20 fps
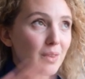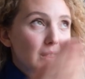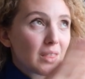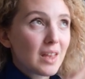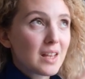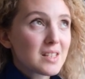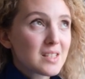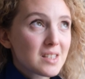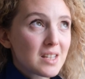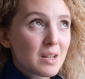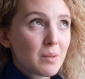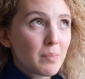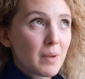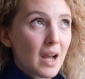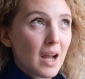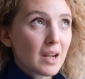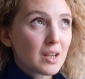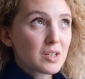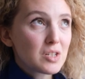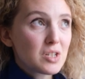let's think
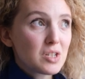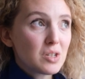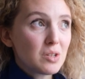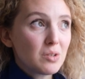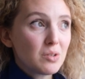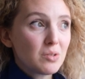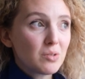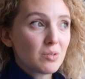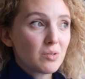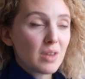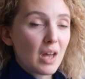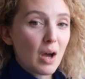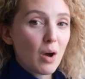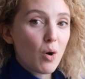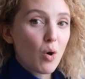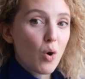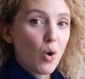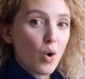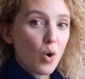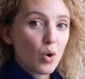back to that
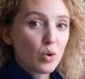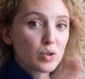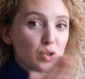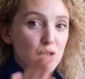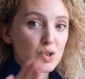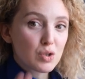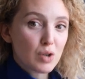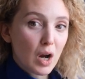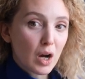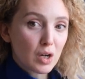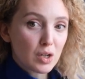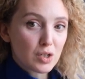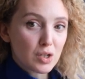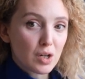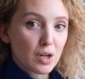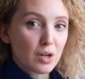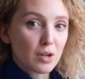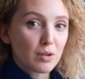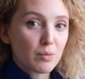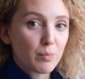whole
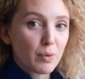structure,